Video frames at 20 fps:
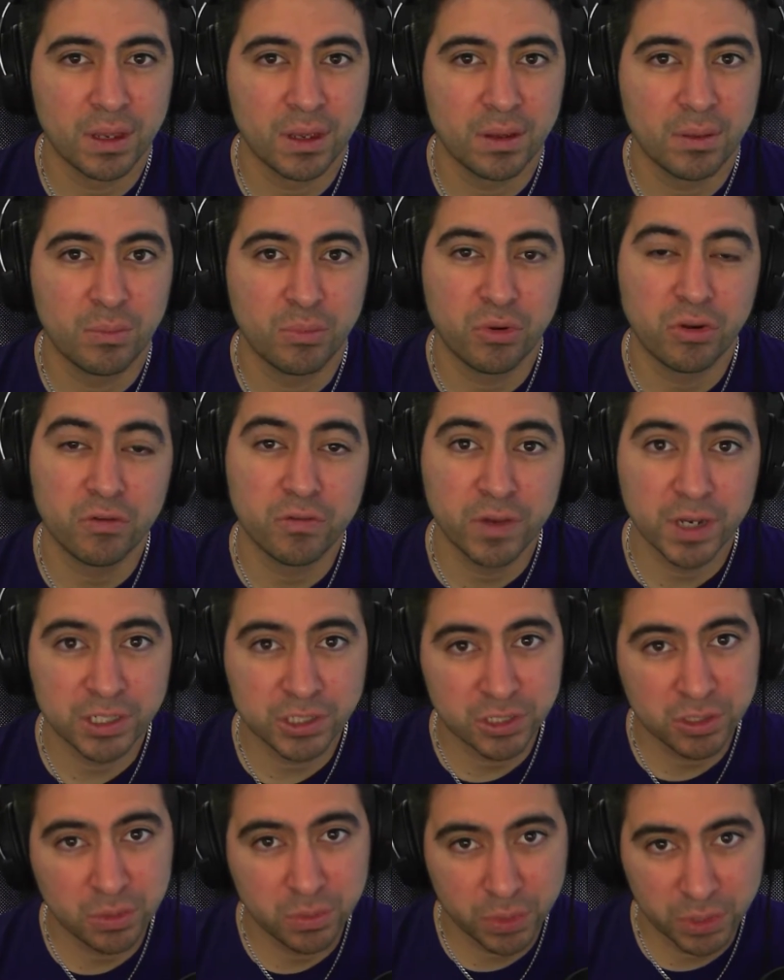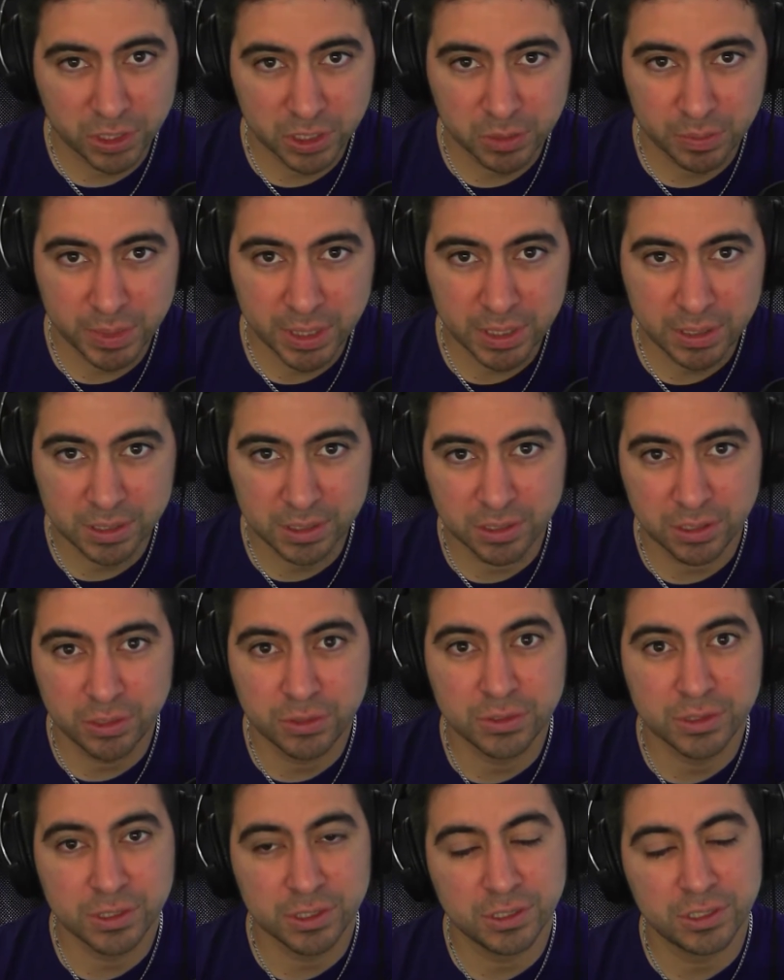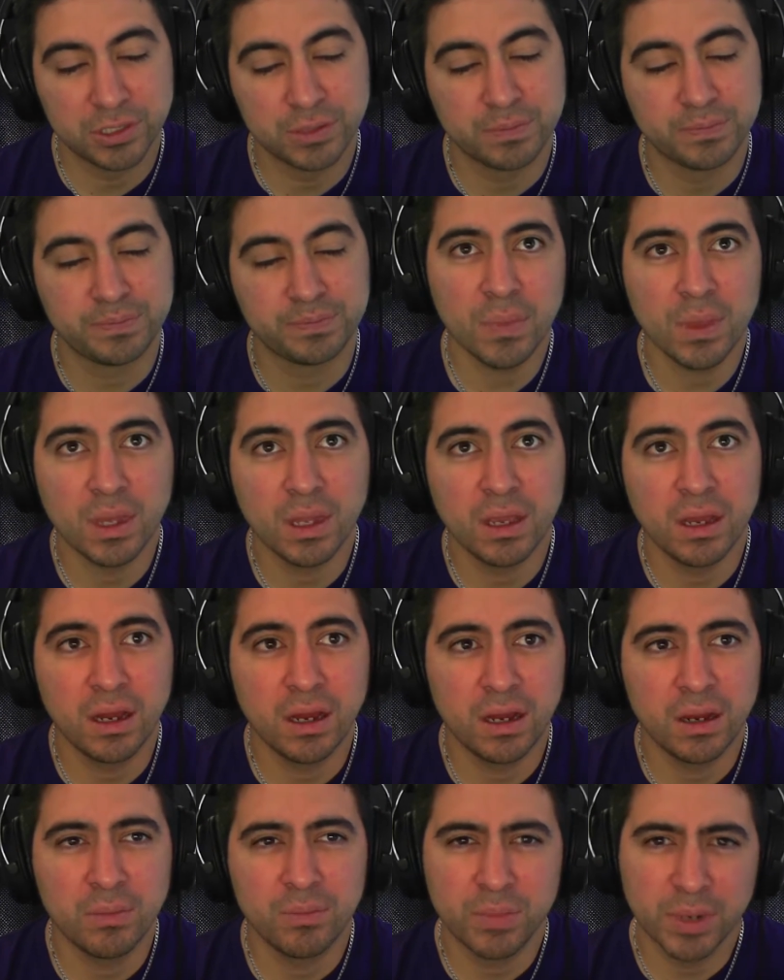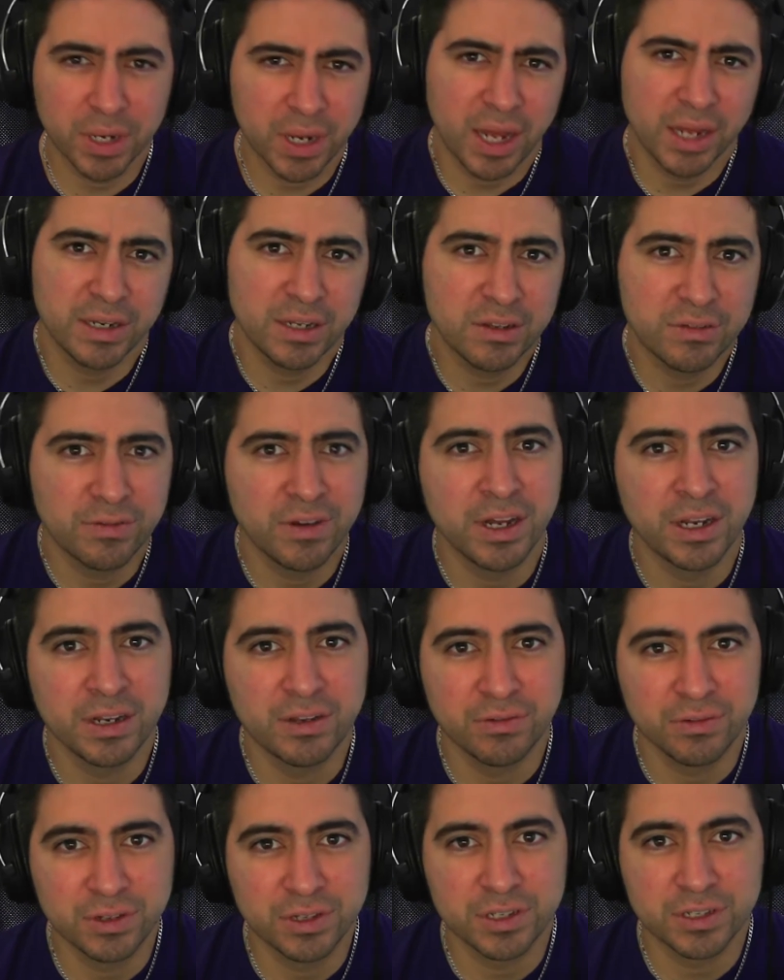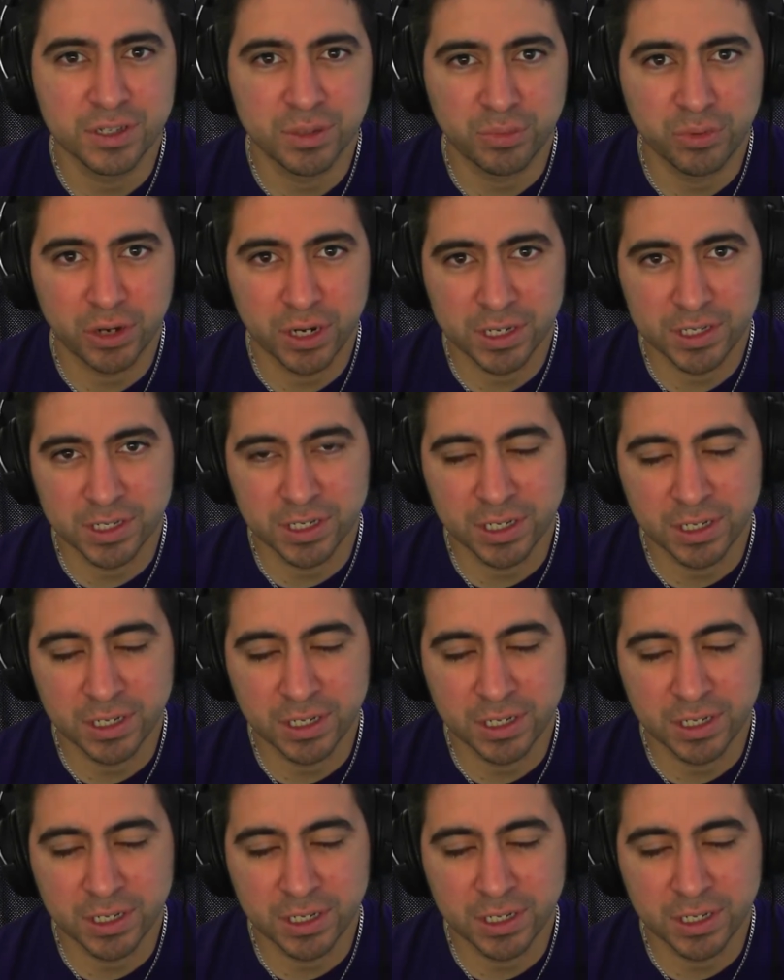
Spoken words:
professional workspace usage. But I did find it really surprising.